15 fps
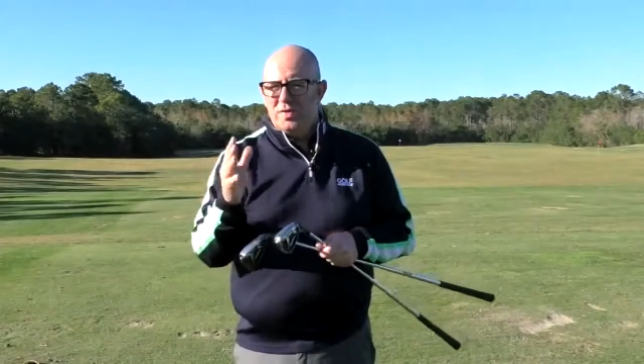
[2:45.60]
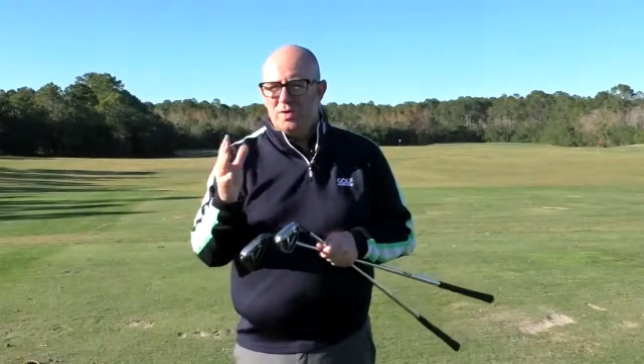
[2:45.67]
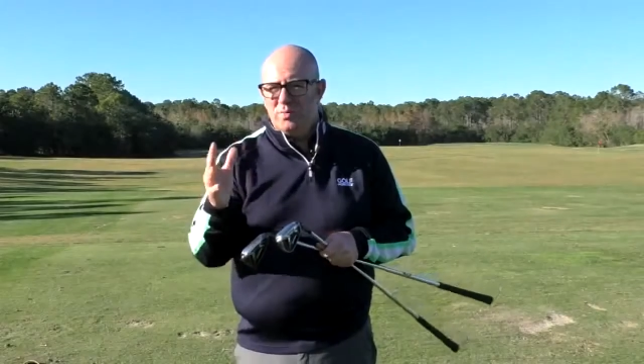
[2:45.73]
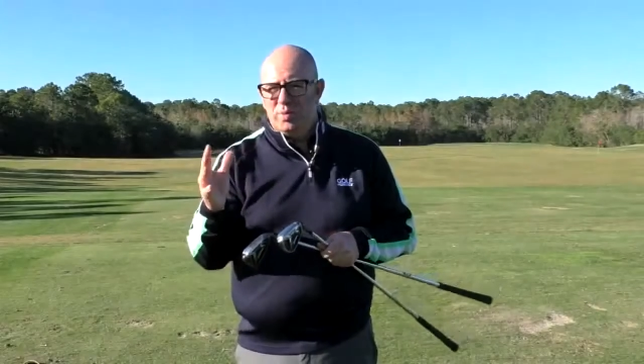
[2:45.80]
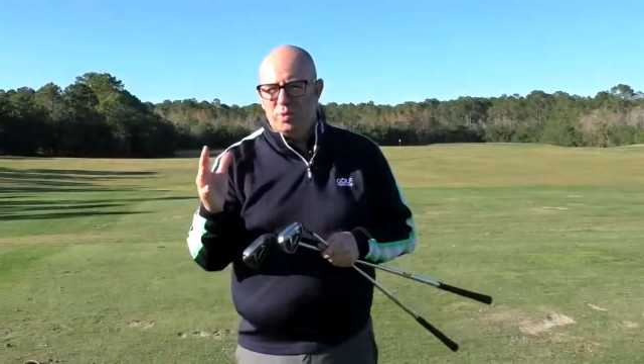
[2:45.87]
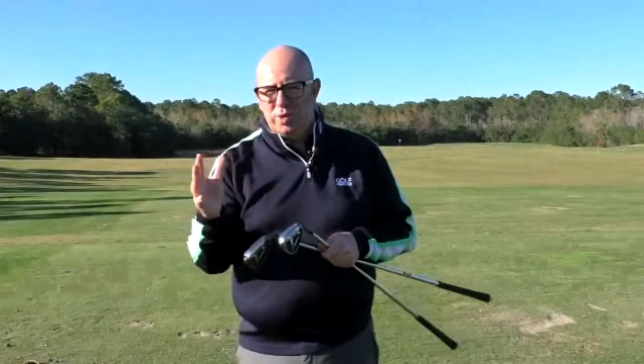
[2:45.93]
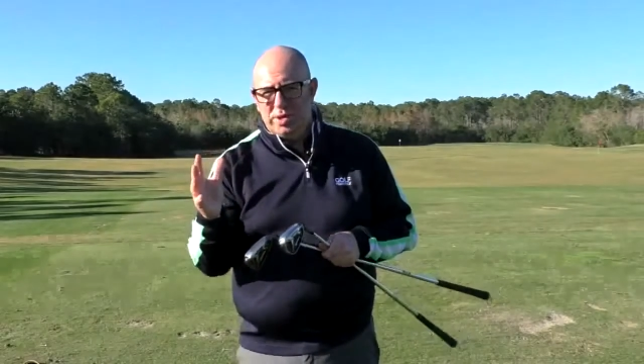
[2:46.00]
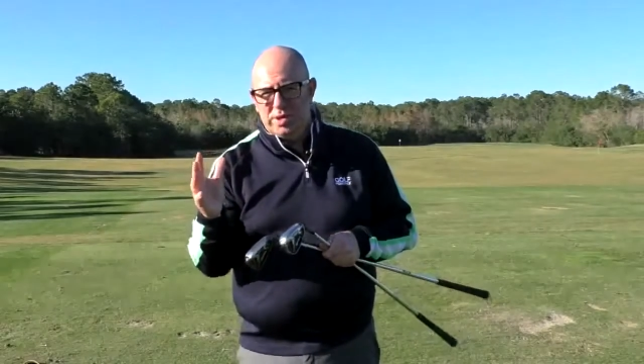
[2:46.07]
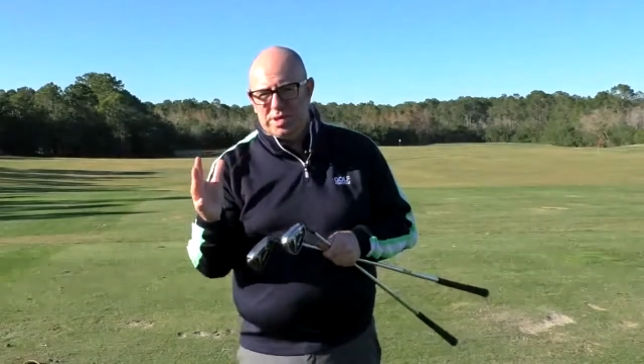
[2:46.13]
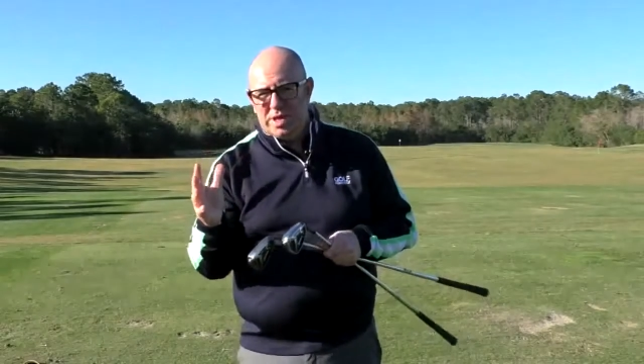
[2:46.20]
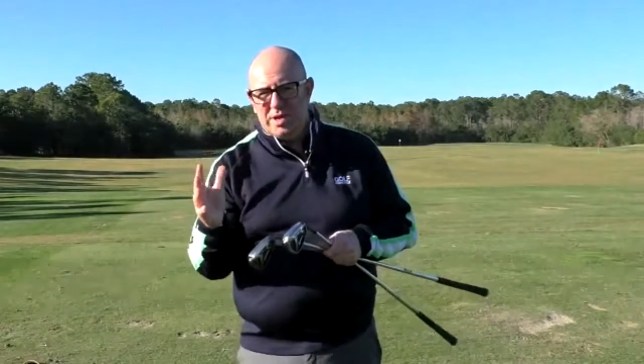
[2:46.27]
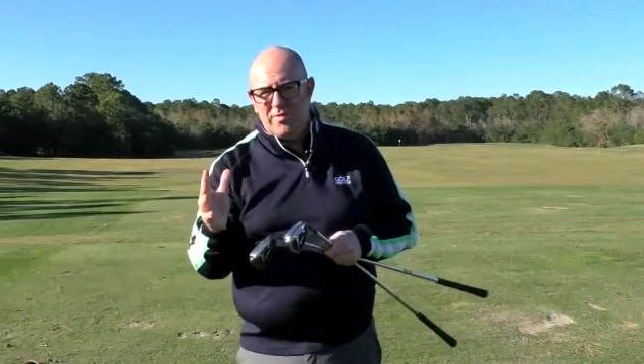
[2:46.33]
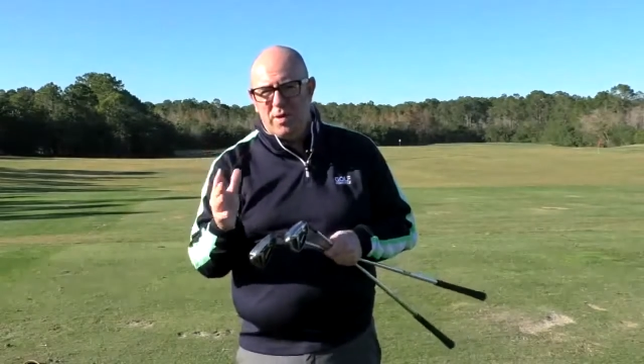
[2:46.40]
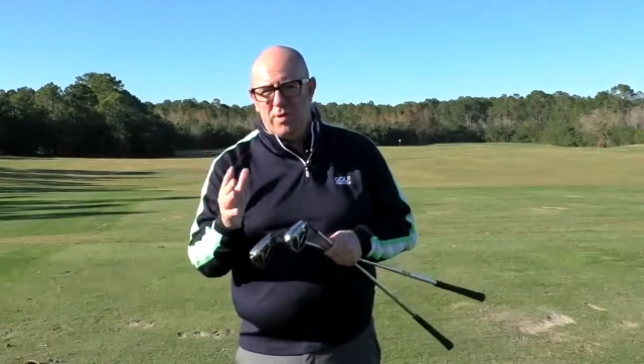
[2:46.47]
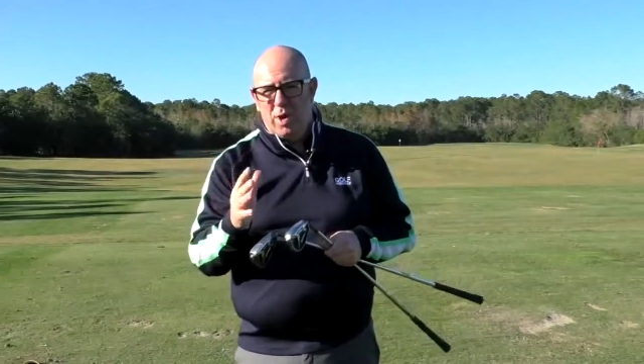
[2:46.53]

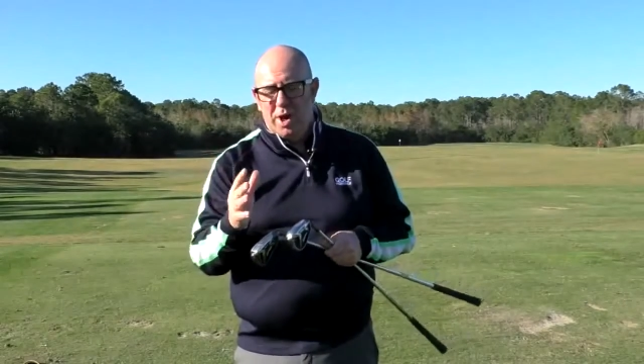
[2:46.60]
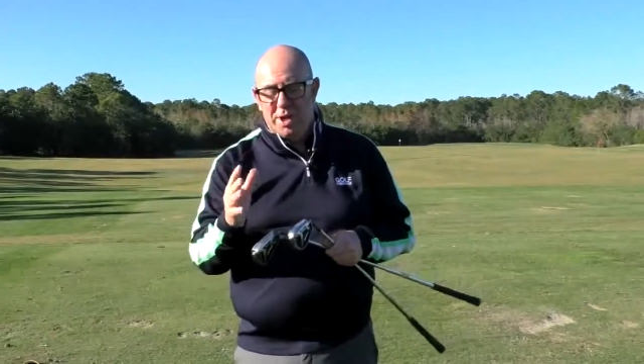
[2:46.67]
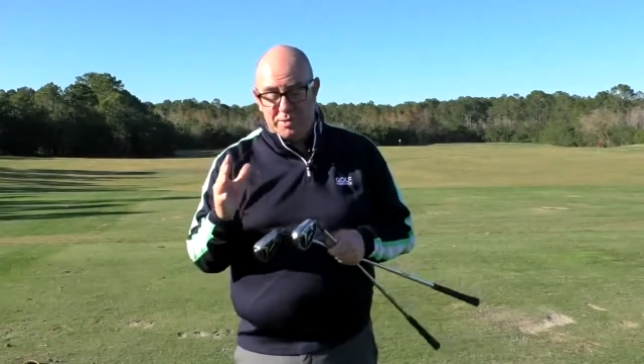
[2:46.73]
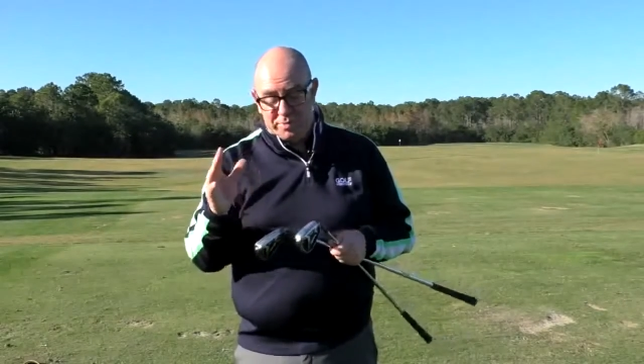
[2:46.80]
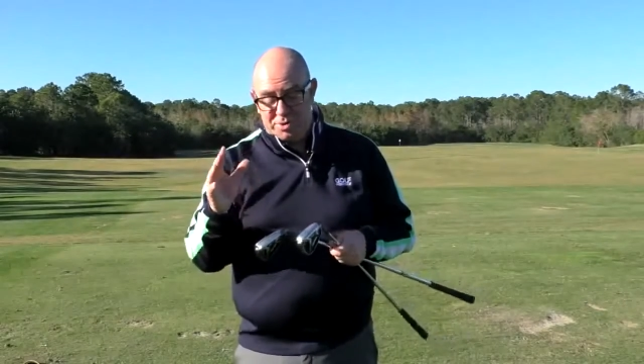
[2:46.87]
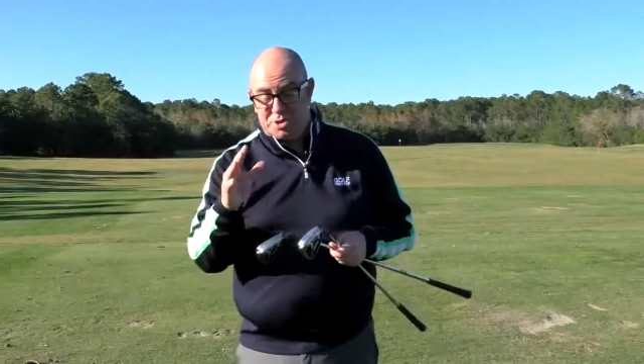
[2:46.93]
2.0 irons,